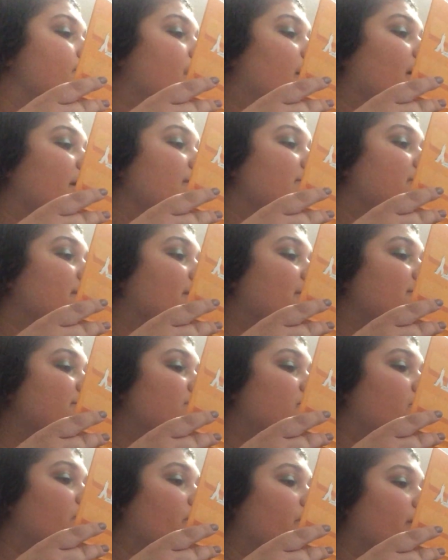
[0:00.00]
Like I said, I
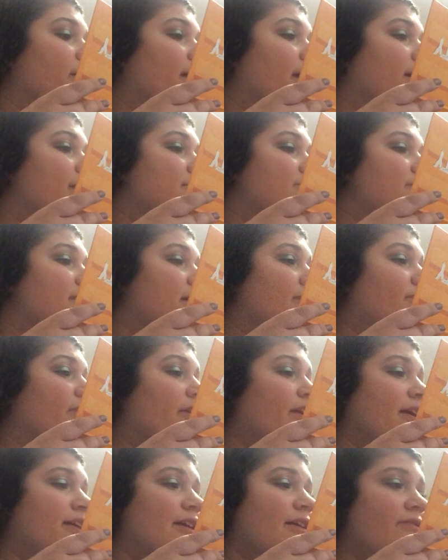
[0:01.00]
still really can't decide if I
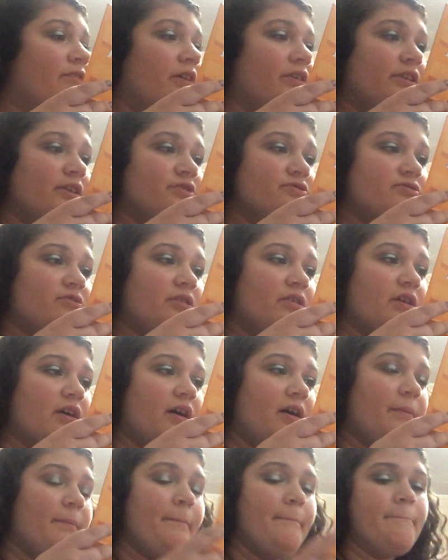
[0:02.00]
like that foundation or
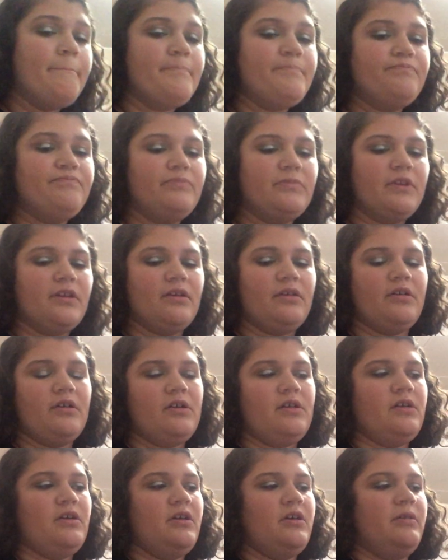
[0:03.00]
not. I'm
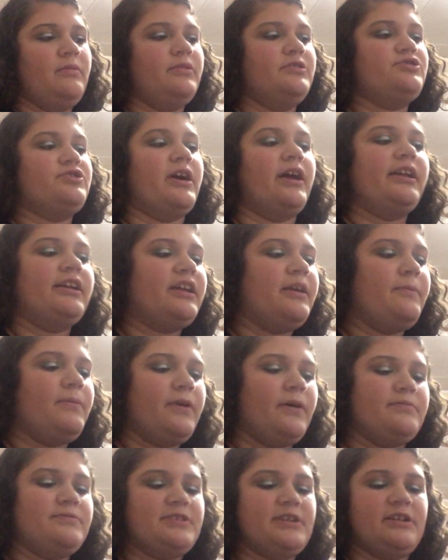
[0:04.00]
going to try to keep
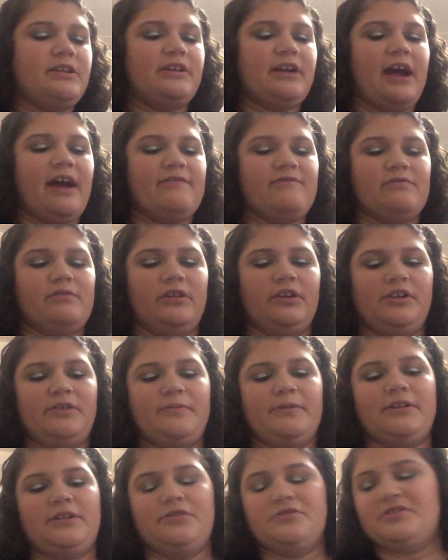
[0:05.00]
you updated. I haven't really
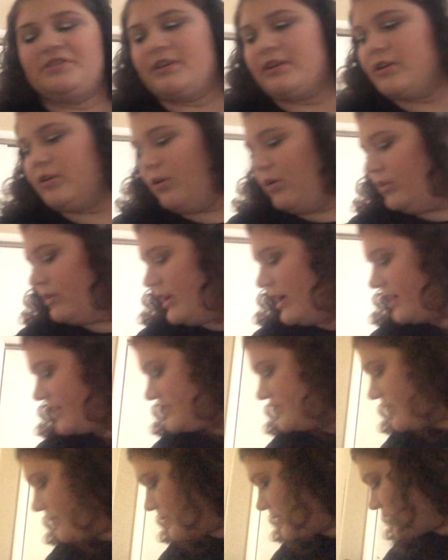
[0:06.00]
been using it a whole lot
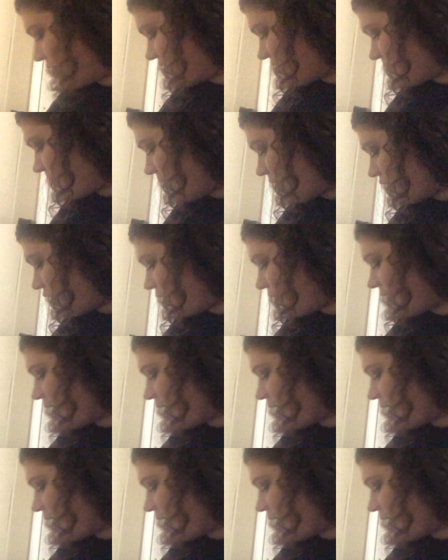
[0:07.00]
because I've been using my other